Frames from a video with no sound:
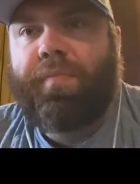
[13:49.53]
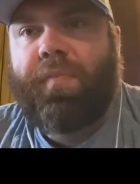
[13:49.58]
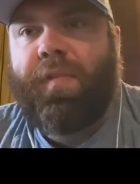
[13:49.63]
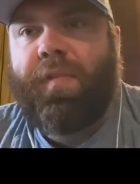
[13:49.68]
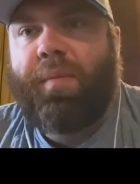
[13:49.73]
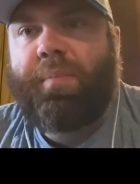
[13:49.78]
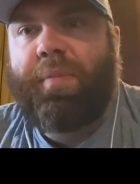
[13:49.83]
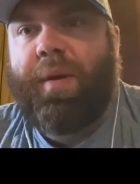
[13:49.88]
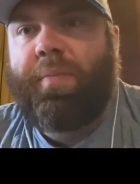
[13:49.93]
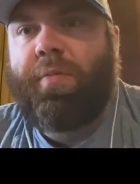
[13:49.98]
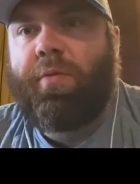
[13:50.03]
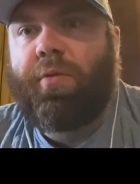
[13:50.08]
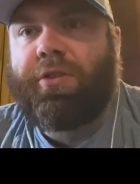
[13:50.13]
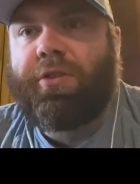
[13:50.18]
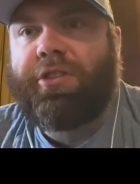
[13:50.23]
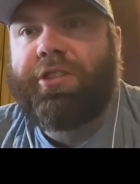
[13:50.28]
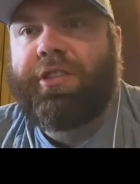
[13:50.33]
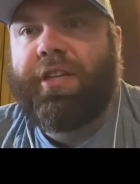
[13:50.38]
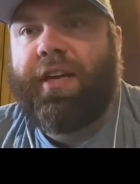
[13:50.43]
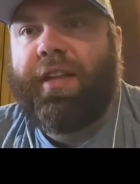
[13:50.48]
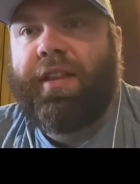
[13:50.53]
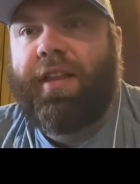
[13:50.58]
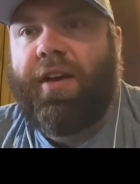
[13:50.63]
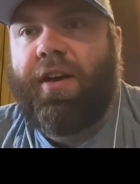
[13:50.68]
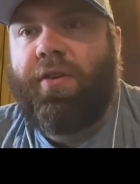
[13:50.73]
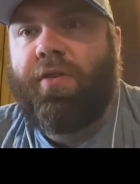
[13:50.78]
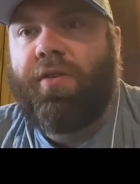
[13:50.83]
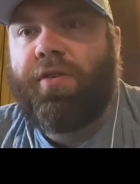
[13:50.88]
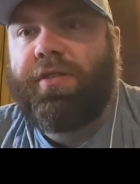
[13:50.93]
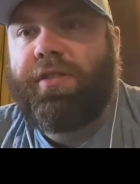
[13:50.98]
People were sick of
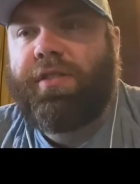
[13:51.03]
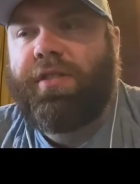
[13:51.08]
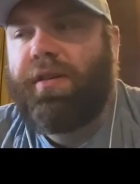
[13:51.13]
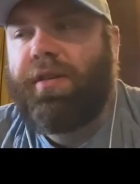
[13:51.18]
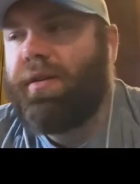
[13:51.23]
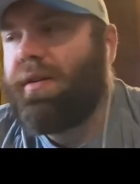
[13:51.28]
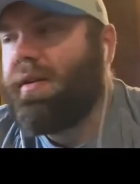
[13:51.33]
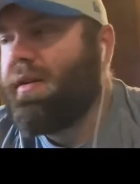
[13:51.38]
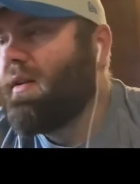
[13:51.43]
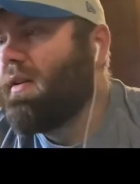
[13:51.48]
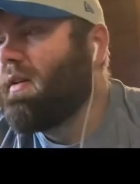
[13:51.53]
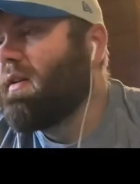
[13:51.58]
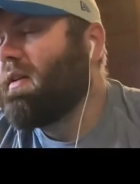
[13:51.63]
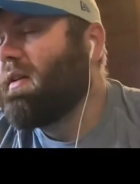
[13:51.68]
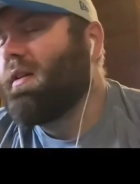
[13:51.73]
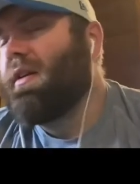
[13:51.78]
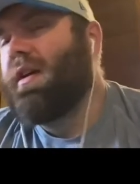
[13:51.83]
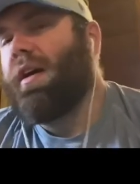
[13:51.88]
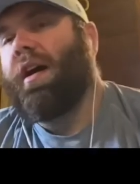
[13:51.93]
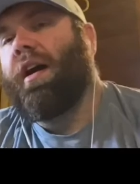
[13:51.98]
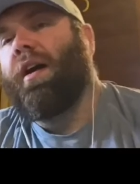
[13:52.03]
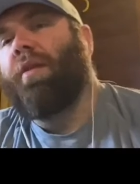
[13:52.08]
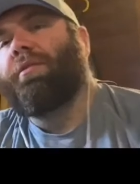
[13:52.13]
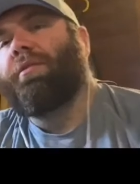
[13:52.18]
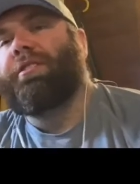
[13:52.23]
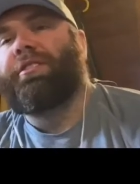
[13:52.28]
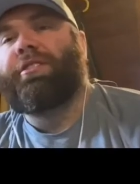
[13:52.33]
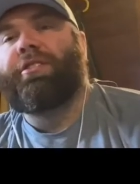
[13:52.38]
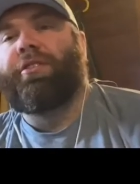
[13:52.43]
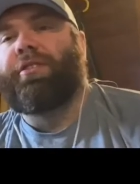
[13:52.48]
those.
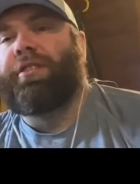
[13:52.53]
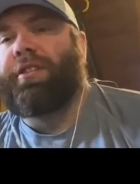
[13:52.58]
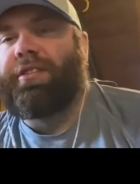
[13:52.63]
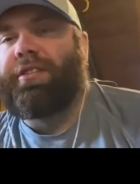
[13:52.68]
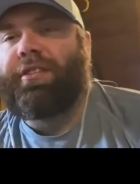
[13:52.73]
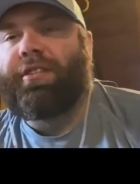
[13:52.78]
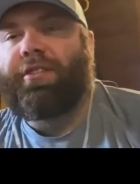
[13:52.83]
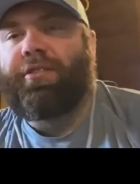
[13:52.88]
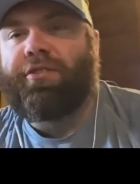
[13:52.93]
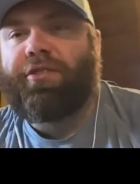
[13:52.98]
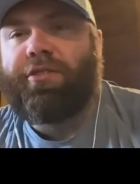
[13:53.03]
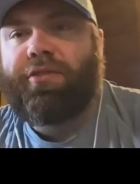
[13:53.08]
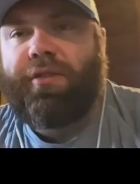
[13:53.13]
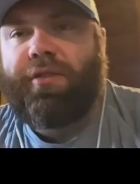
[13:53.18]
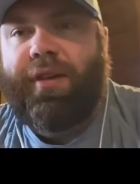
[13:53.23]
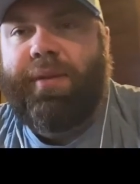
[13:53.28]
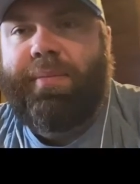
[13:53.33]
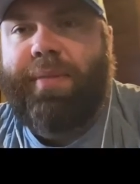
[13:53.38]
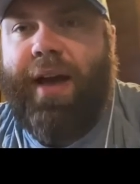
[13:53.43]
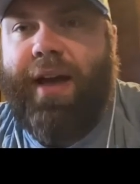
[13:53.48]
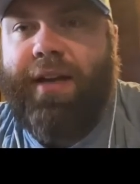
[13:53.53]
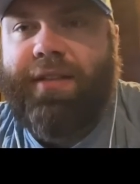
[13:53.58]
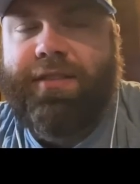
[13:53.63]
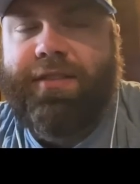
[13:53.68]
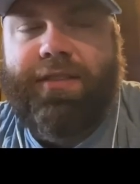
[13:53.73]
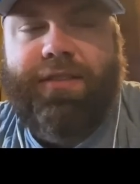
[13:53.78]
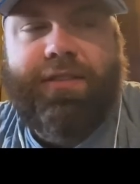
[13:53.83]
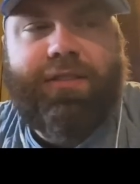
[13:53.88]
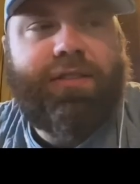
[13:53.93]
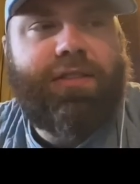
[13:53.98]
We still did see those screen
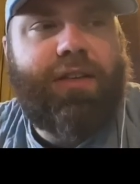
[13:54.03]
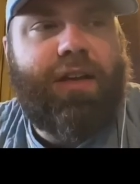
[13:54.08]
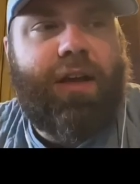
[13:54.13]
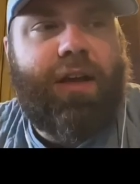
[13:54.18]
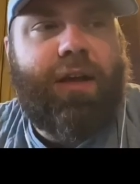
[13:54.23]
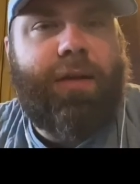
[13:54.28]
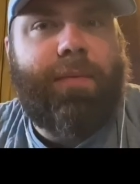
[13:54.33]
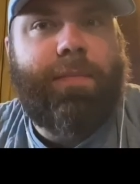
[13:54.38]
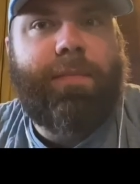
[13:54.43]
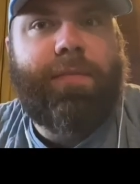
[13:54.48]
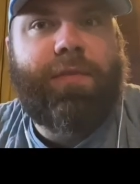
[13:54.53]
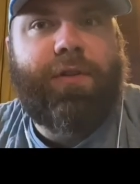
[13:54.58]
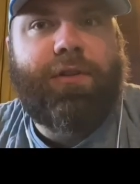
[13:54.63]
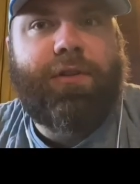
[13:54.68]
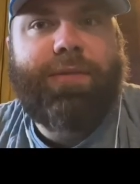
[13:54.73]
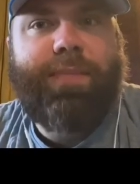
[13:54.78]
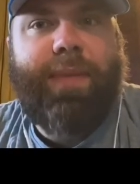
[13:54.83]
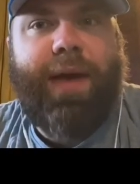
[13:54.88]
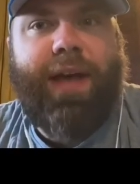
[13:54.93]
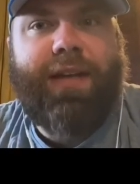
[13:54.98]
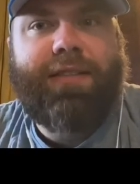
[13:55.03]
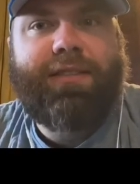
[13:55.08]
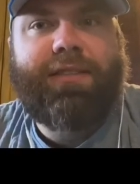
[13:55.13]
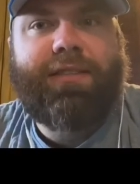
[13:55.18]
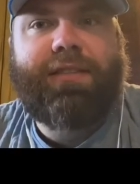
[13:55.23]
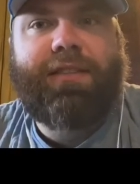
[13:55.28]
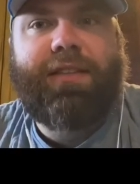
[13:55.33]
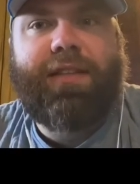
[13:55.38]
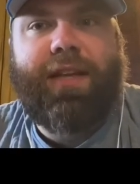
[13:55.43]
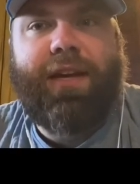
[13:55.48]
passes, those
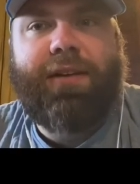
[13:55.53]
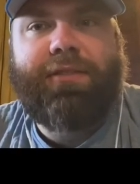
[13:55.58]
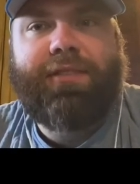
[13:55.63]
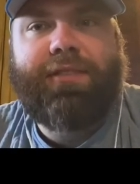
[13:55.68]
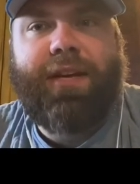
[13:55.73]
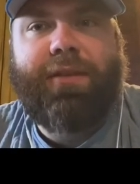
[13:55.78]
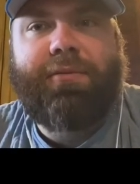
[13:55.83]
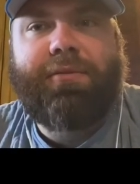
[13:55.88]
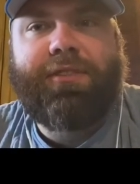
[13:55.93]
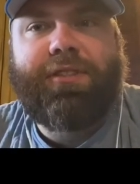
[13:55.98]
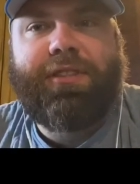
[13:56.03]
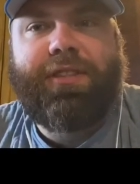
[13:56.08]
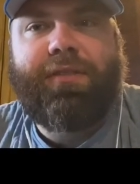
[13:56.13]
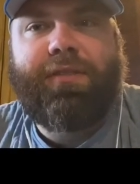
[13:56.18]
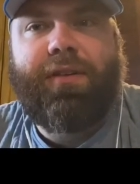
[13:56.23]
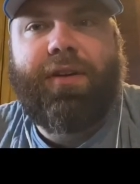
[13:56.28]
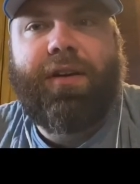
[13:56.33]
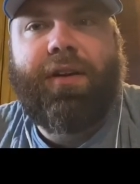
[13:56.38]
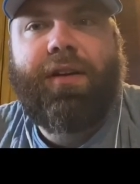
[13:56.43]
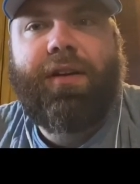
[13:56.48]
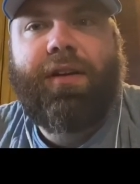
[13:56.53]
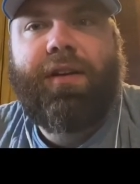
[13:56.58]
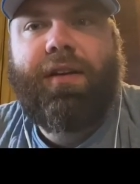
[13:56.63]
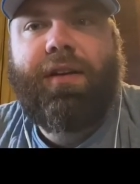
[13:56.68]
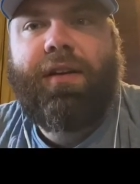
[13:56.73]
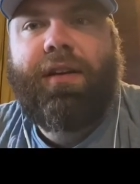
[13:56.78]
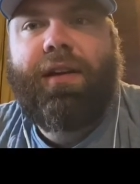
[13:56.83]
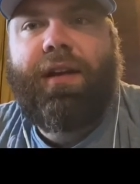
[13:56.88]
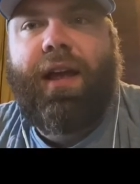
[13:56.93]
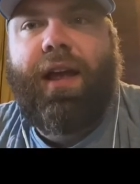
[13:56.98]
passes to the outside receiver.
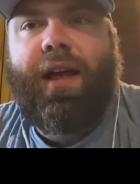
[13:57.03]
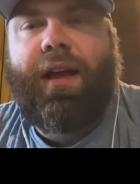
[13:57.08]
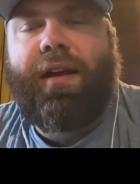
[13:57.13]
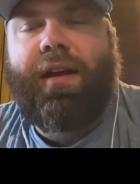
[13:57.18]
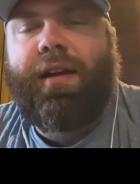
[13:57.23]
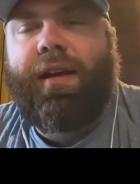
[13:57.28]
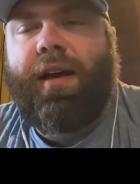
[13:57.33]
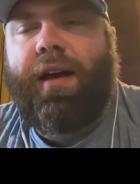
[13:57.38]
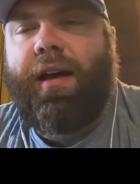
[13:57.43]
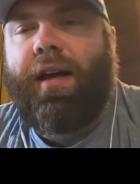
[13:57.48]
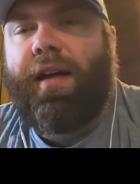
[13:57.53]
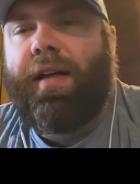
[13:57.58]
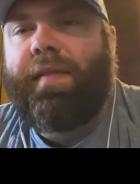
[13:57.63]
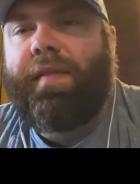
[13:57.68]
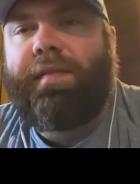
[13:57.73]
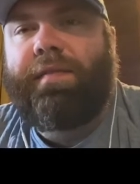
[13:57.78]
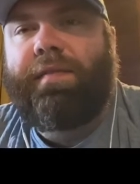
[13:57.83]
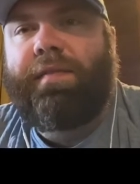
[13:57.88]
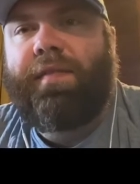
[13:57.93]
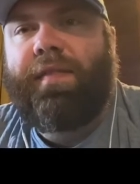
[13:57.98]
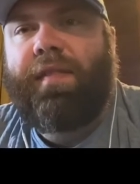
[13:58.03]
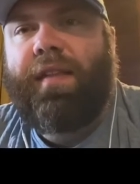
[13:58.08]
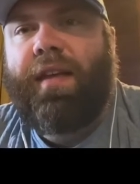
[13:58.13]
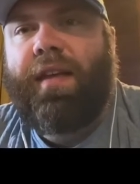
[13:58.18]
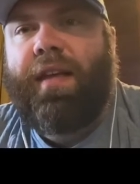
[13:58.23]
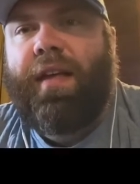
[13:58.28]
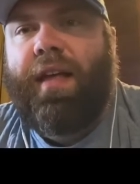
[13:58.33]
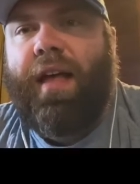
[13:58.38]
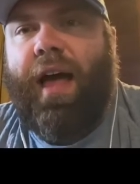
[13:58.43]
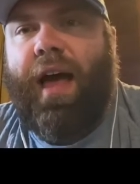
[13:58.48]
And I
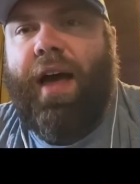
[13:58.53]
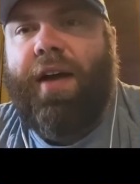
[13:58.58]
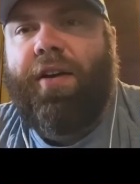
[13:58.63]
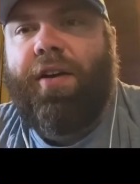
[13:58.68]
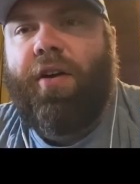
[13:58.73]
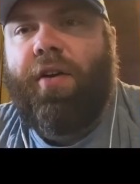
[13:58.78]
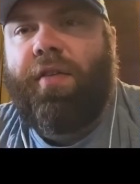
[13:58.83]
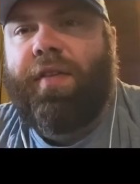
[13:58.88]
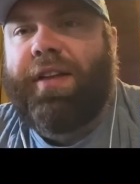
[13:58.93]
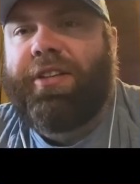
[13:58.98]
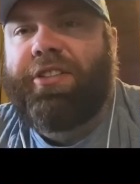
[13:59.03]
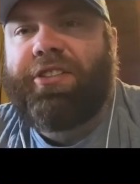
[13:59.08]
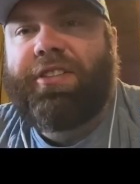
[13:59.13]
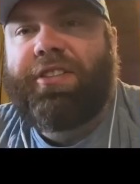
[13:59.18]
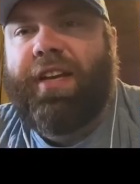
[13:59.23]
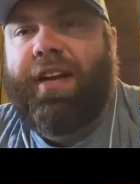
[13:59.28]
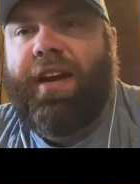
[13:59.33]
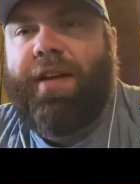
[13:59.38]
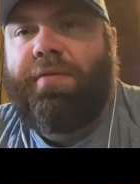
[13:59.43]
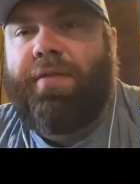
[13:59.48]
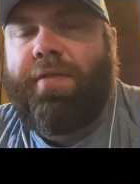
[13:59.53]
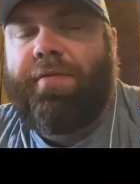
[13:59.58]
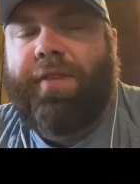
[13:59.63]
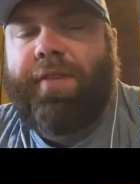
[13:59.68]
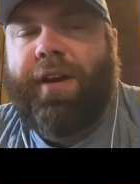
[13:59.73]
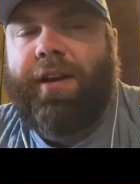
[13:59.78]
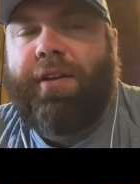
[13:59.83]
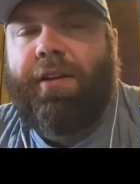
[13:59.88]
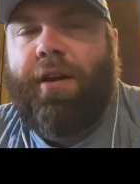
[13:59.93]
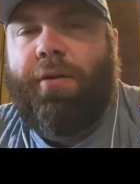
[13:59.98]
don't know, they just can never
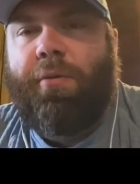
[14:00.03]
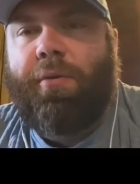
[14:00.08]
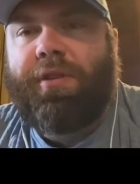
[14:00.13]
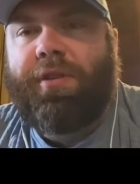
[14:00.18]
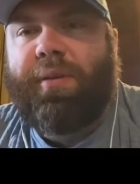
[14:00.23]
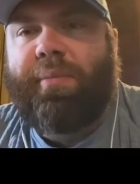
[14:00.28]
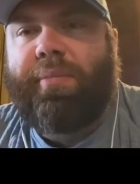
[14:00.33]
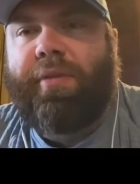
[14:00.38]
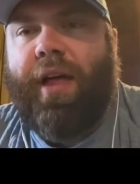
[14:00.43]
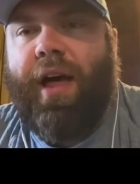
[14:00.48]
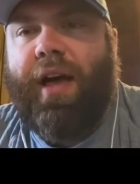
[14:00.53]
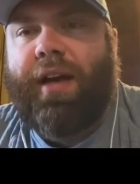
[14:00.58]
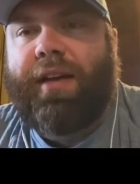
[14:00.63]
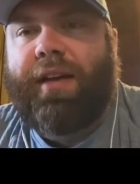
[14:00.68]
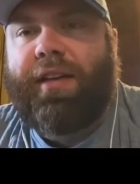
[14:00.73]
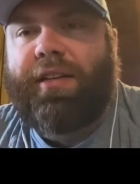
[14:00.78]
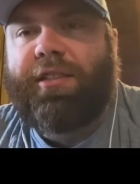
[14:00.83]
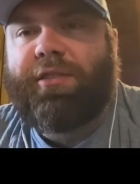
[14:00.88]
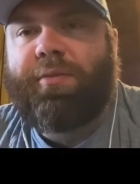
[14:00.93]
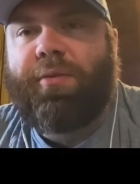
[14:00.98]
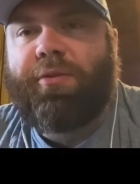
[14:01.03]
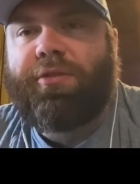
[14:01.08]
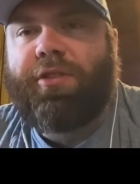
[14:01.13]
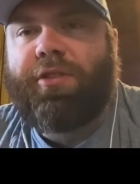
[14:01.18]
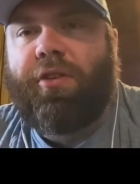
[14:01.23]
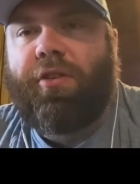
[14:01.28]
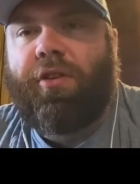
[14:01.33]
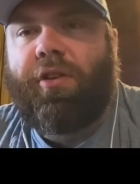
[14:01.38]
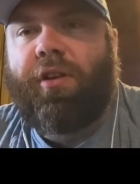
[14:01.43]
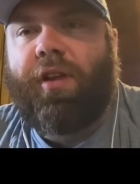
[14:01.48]
figure out what the blocking is supposed to
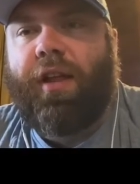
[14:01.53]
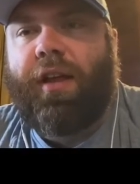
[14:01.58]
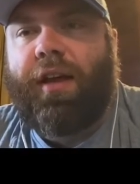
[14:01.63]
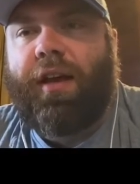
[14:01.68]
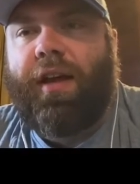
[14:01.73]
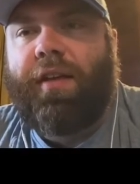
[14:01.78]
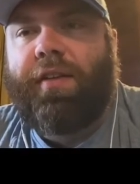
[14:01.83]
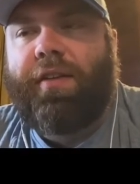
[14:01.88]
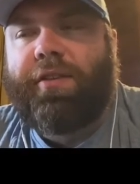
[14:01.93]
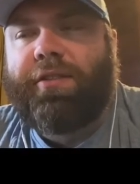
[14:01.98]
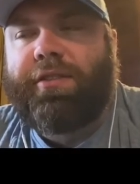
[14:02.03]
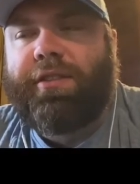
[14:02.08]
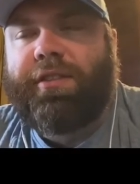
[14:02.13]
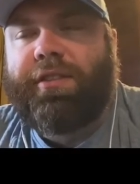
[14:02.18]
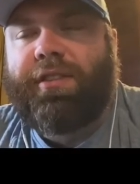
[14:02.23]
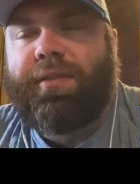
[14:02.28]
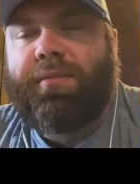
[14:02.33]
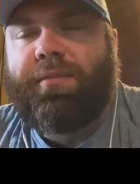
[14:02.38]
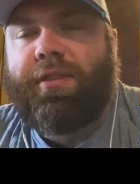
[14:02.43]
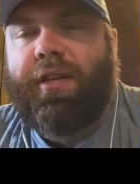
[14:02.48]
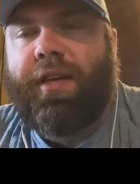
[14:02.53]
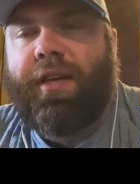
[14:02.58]
look like on those, it seems like.